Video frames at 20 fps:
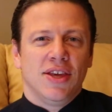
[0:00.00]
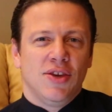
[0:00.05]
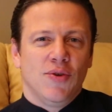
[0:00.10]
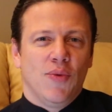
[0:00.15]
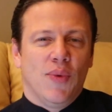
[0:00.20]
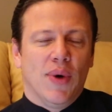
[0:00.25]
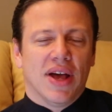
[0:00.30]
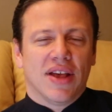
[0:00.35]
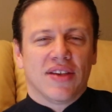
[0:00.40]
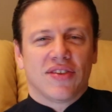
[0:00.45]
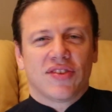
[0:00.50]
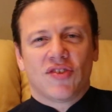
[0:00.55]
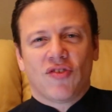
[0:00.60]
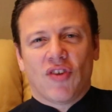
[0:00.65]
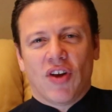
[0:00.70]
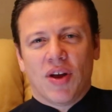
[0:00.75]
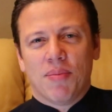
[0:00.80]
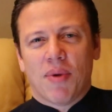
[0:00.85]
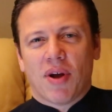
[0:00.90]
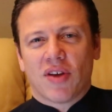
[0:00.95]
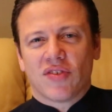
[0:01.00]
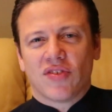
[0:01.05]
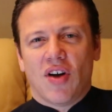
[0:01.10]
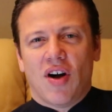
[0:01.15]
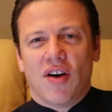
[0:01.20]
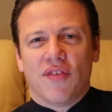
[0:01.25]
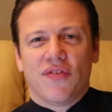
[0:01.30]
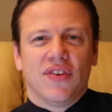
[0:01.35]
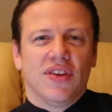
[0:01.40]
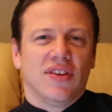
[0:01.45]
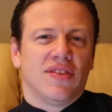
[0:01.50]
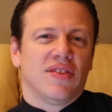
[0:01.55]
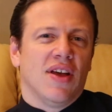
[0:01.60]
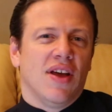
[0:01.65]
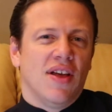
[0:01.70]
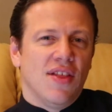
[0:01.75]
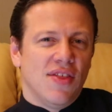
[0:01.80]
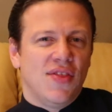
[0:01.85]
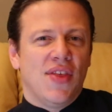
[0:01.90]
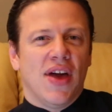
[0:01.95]
US Trademarks Office
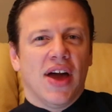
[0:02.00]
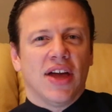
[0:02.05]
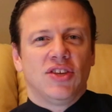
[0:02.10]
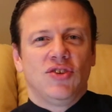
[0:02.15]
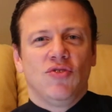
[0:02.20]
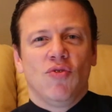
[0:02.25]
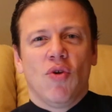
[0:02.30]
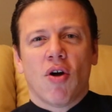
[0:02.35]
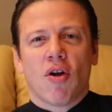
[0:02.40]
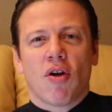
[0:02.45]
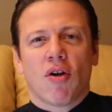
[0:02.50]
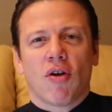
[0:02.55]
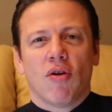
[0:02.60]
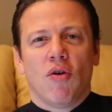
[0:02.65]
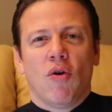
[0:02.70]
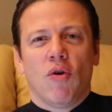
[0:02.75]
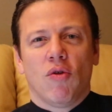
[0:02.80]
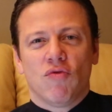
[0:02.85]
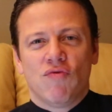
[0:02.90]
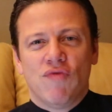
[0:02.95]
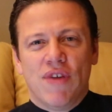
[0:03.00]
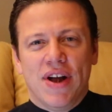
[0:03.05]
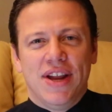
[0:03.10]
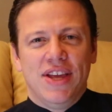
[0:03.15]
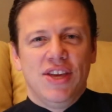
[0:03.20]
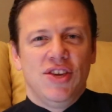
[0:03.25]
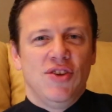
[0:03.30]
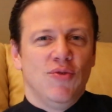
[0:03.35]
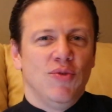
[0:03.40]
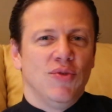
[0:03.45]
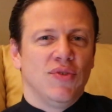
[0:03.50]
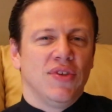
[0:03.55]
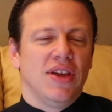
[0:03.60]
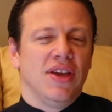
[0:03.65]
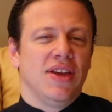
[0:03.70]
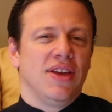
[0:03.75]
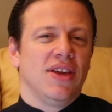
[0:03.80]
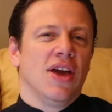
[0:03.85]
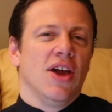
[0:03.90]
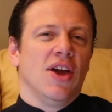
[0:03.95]
that you are already
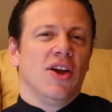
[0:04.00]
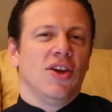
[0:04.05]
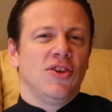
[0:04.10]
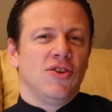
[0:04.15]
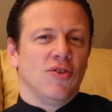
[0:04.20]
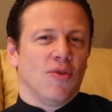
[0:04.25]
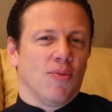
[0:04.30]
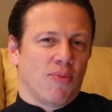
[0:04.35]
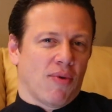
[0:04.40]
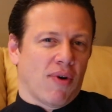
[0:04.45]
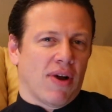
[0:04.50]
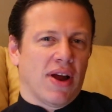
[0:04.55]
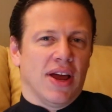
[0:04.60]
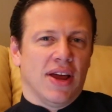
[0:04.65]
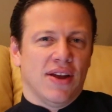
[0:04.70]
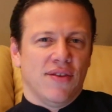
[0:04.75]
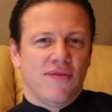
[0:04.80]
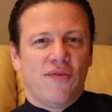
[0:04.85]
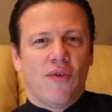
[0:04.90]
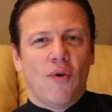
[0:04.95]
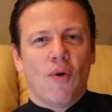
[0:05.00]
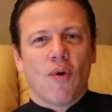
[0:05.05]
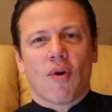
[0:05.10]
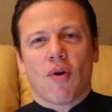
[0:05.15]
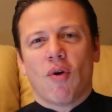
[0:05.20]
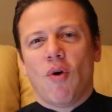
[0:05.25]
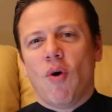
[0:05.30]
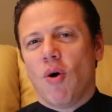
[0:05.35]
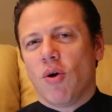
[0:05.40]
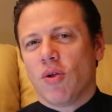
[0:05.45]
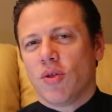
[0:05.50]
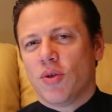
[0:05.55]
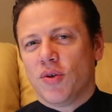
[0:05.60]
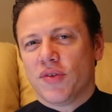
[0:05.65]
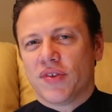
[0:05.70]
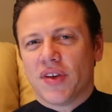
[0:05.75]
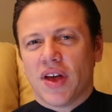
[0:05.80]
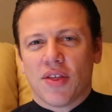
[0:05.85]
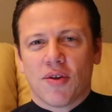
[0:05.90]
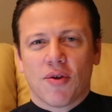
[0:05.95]
using your brand for all
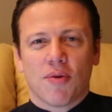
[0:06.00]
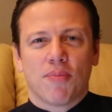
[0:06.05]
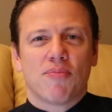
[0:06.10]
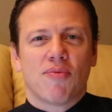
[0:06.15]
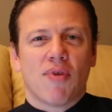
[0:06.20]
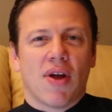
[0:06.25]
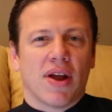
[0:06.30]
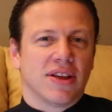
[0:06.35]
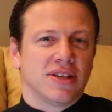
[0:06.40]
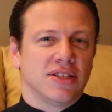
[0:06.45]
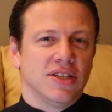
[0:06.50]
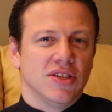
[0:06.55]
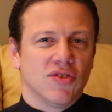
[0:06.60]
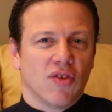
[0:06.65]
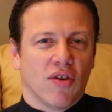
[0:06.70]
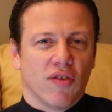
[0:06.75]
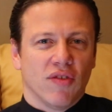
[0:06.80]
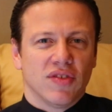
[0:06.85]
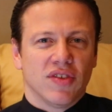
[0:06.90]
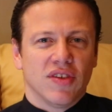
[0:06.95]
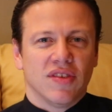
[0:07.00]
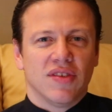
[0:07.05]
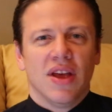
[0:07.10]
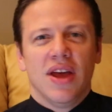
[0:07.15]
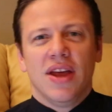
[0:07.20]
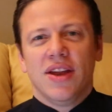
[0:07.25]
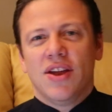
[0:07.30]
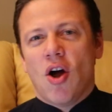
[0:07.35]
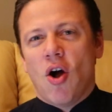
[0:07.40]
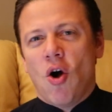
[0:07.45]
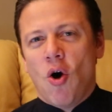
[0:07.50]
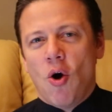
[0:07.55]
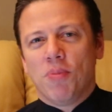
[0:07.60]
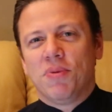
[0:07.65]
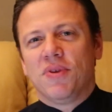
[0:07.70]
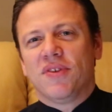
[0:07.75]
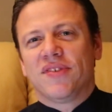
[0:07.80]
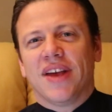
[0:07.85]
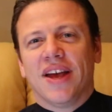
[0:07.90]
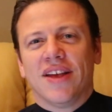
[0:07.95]
those other products and services. Now, I hope
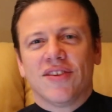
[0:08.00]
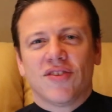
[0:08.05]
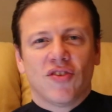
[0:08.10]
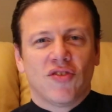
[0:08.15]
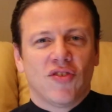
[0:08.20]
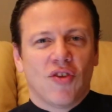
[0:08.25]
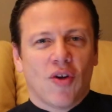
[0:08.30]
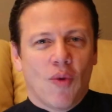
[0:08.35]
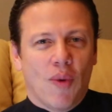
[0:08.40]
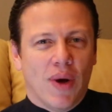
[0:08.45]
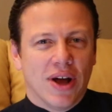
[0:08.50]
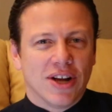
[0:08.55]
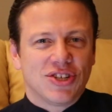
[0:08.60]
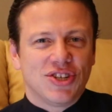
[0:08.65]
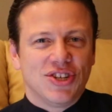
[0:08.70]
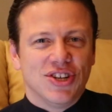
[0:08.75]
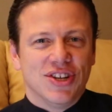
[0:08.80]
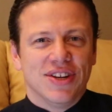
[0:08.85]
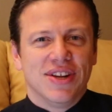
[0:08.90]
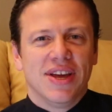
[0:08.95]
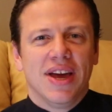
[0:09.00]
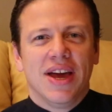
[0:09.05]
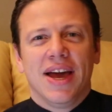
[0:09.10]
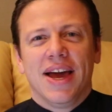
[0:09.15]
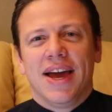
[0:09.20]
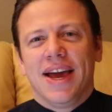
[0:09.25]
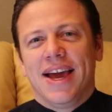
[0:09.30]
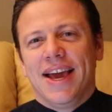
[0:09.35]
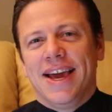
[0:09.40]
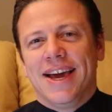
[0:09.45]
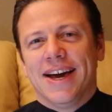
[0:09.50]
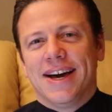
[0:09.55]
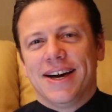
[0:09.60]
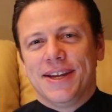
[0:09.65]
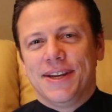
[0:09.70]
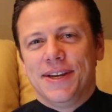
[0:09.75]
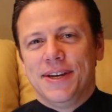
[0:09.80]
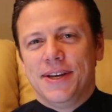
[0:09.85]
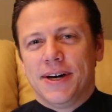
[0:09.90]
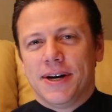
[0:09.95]
this answers your question,
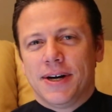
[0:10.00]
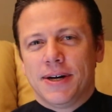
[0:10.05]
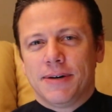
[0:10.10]
and